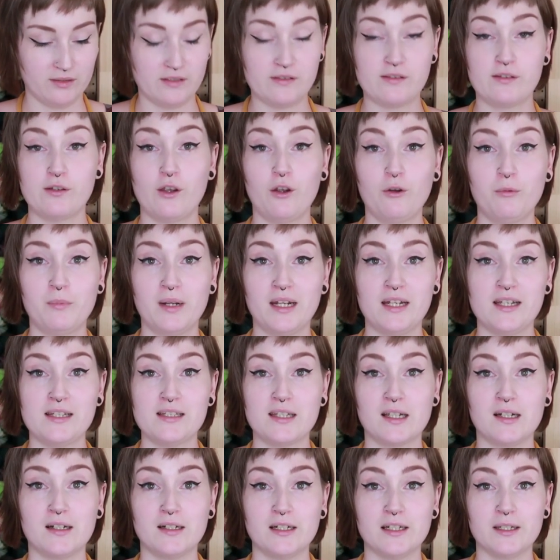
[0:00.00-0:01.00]
so many
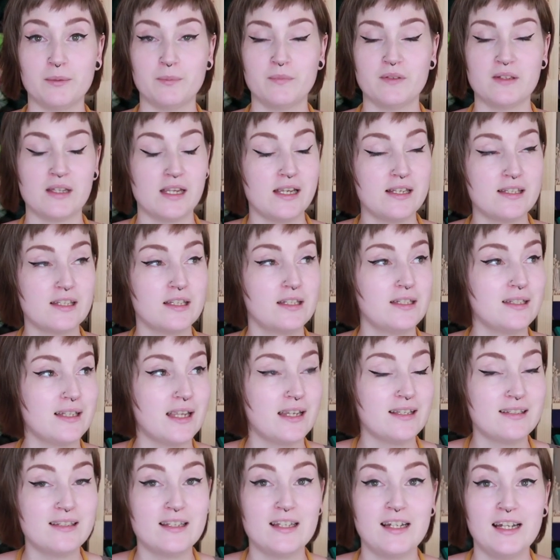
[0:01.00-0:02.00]
times. It's
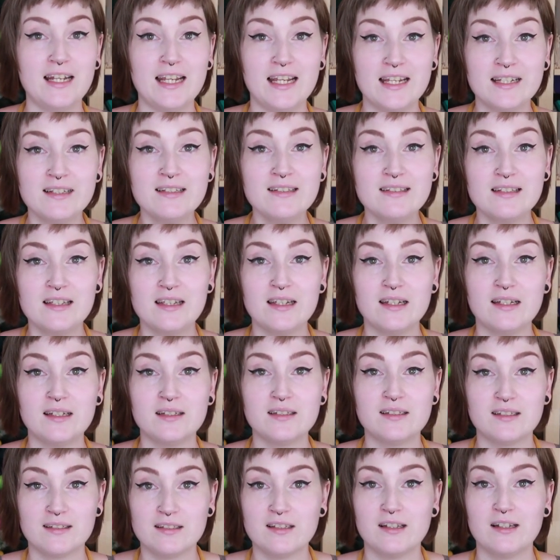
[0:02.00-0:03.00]
an easy
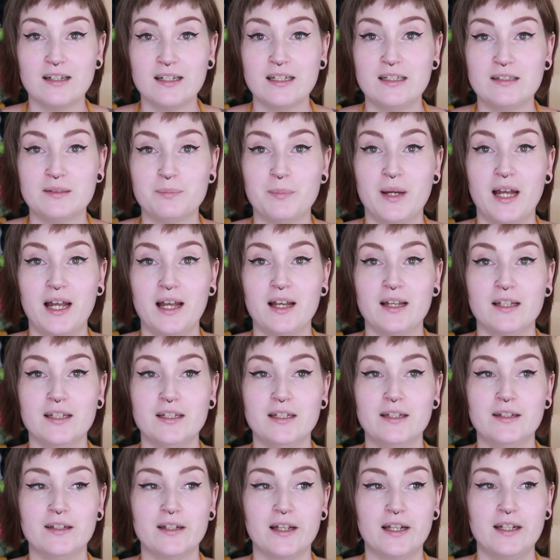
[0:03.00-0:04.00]
designed
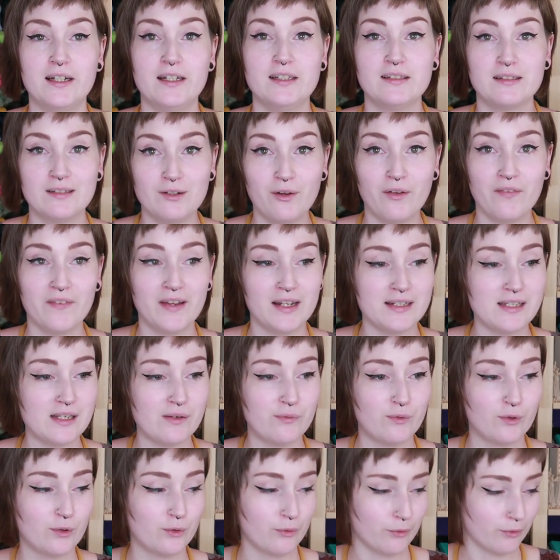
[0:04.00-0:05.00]
pattern and it's not that
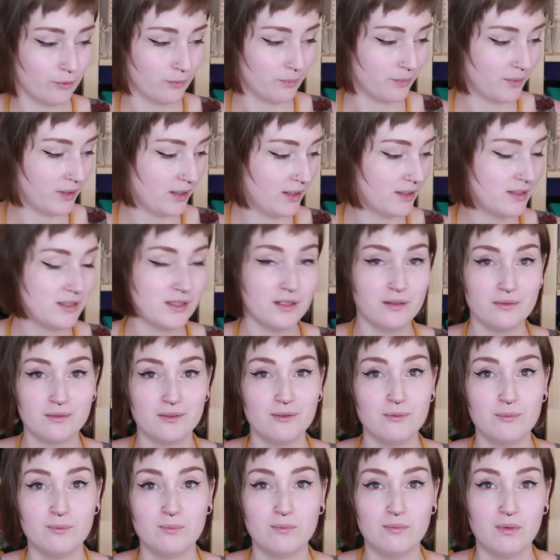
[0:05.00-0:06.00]
difficult, but I don't
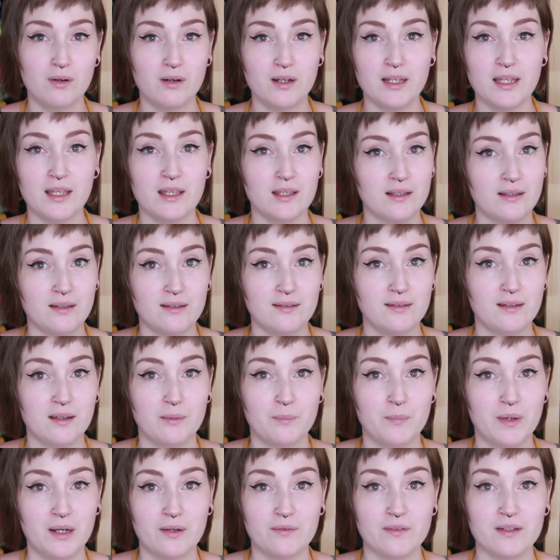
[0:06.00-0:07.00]
know what it is
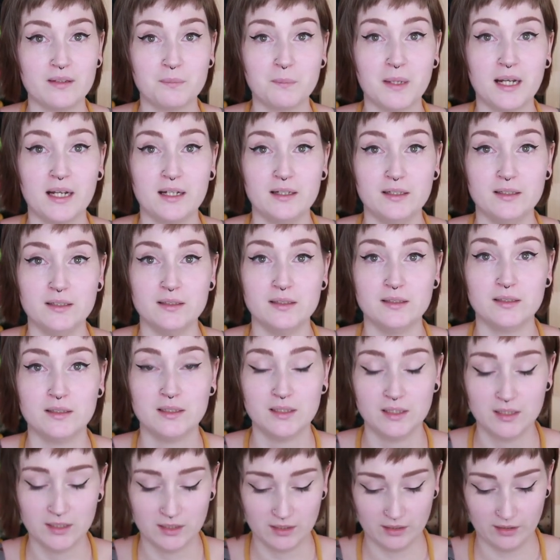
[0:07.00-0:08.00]
about this pattern.
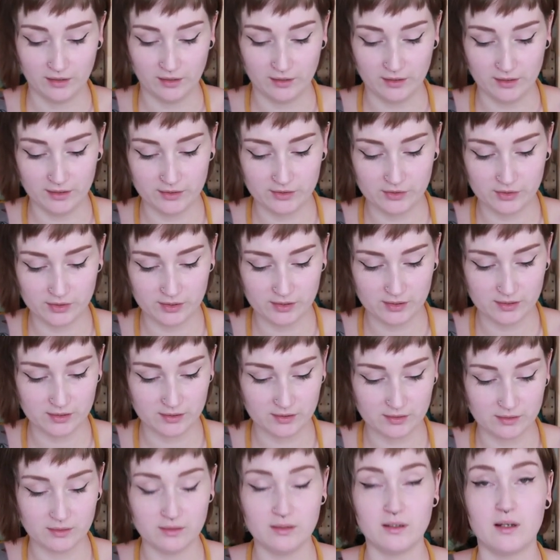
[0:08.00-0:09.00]
I
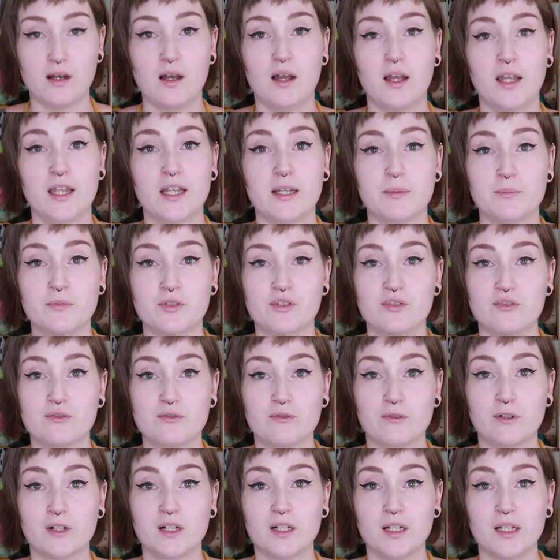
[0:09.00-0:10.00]
am
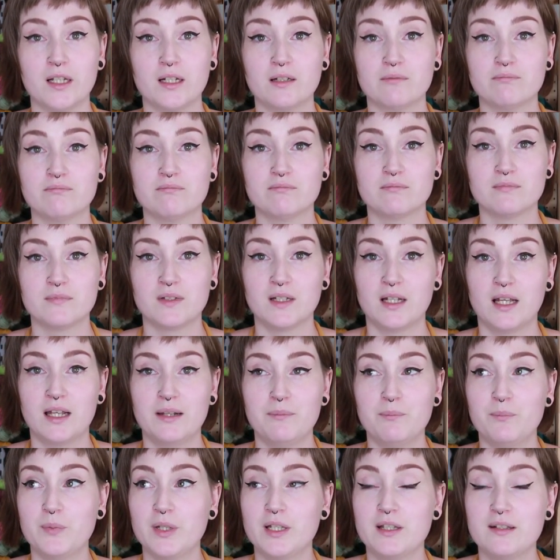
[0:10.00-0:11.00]
struggling,
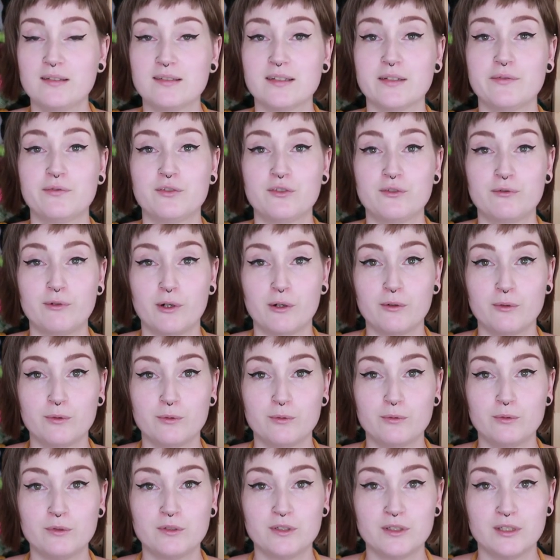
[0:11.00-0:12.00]
and because I've
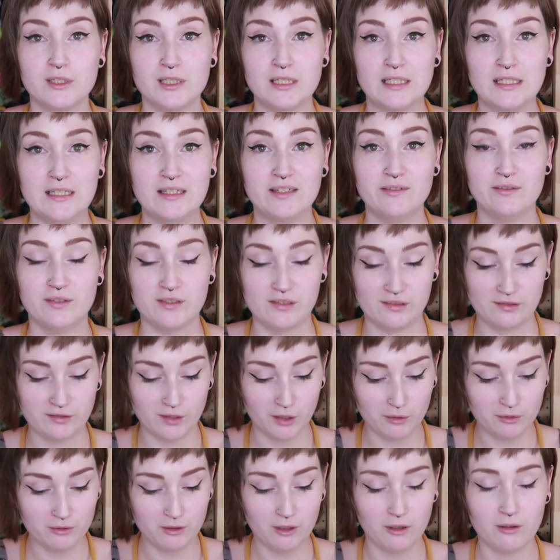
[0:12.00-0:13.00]
struggled for
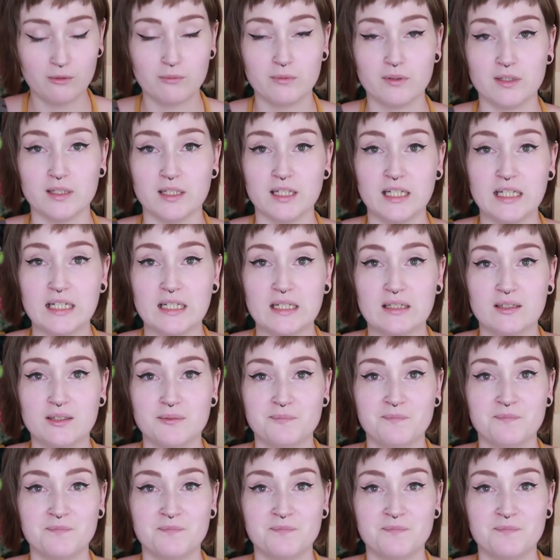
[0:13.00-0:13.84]
so long with it,